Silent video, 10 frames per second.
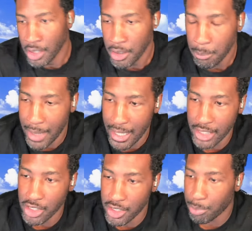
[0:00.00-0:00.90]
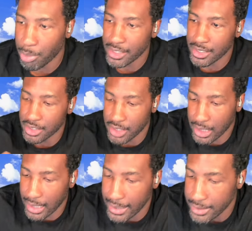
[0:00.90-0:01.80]
manage all their projects and their
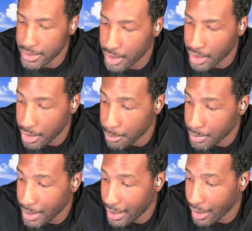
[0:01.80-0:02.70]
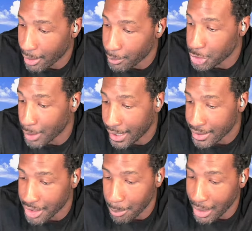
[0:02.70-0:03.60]
clients. Kind of like what you were
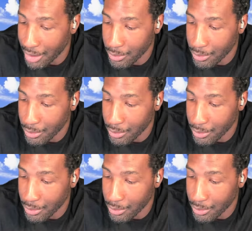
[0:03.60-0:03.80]
asking about